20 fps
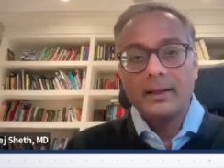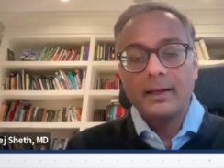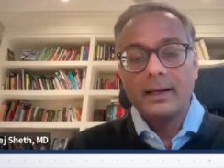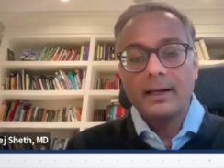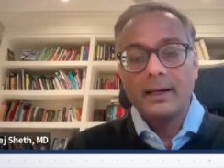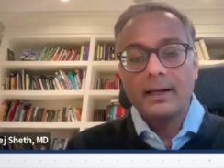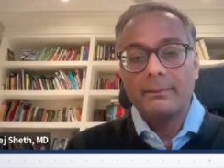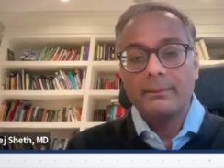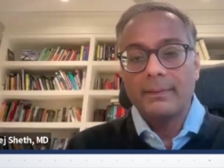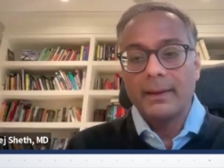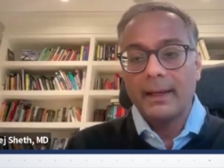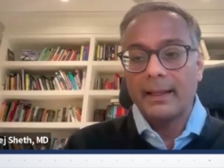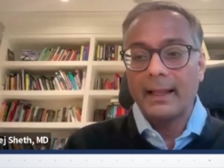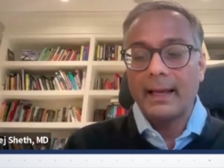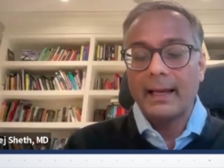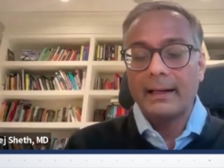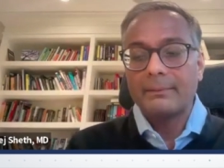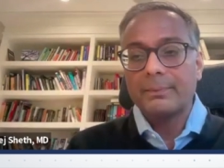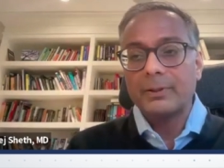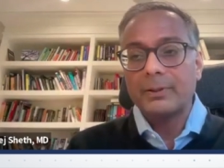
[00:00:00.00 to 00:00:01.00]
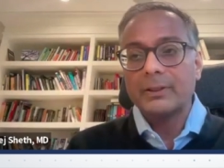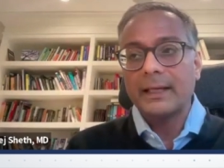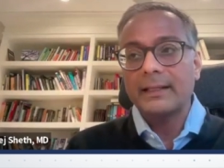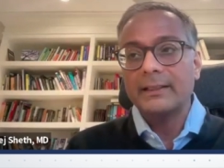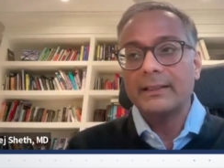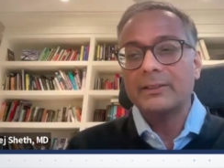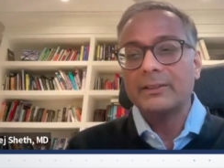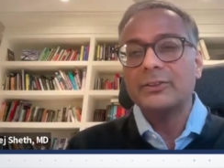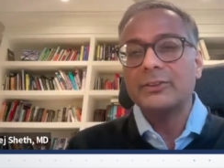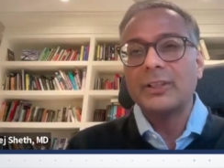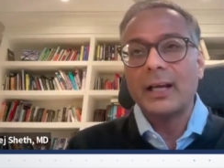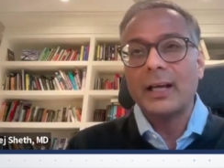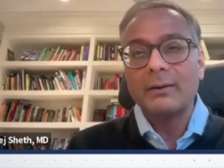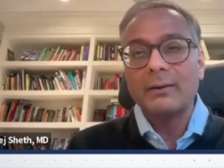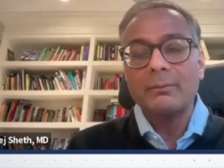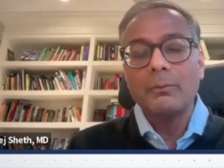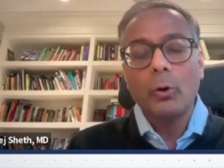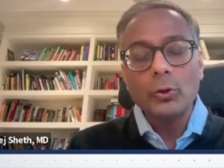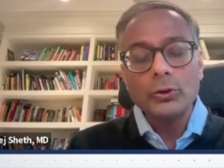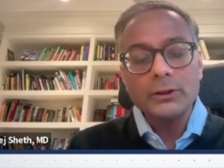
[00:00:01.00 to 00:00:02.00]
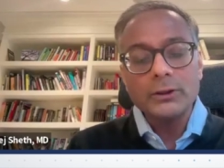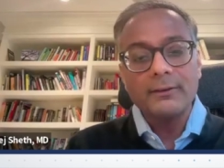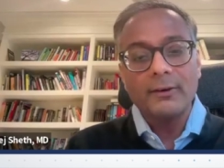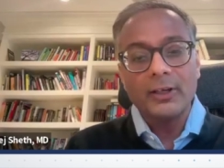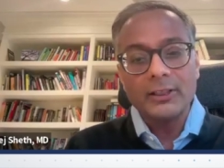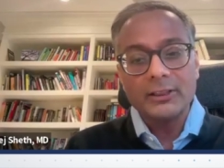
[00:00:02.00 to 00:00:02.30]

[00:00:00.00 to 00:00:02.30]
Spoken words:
And that pertains, most of our